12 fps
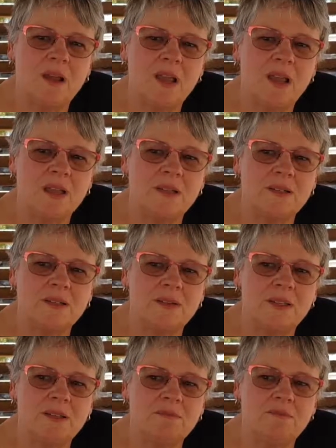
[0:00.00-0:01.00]
and
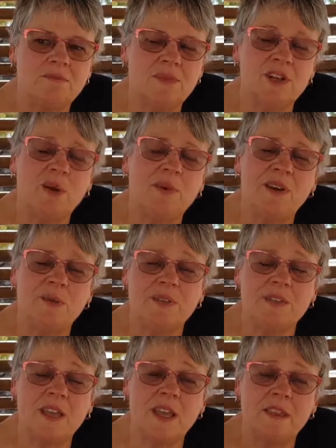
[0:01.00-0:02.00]
that nobody was
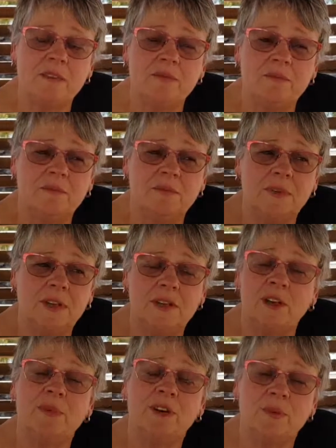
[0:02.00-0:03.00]
there and
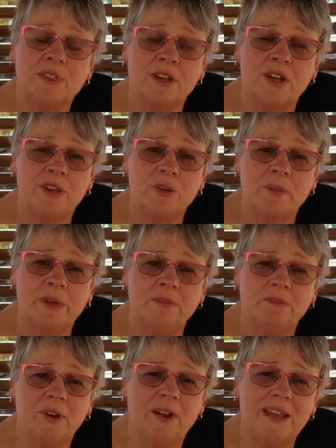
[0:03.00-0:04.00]
nobody was going to help me.
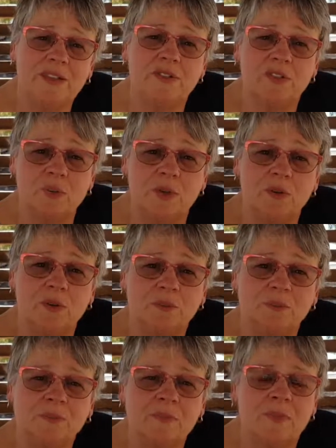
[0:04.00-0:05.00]
I had to do it all.
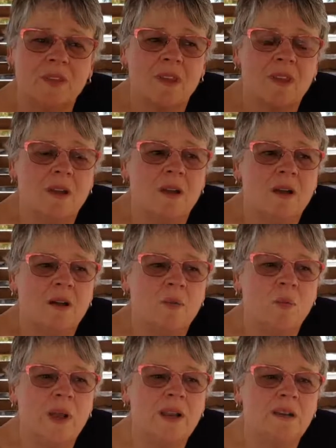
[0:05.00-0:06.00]

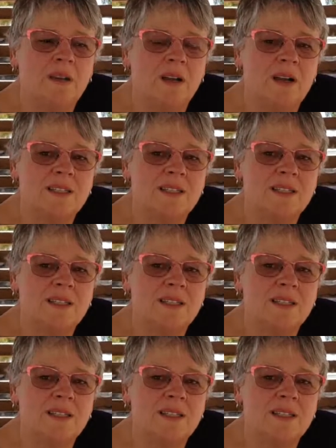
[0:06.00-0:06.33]
When I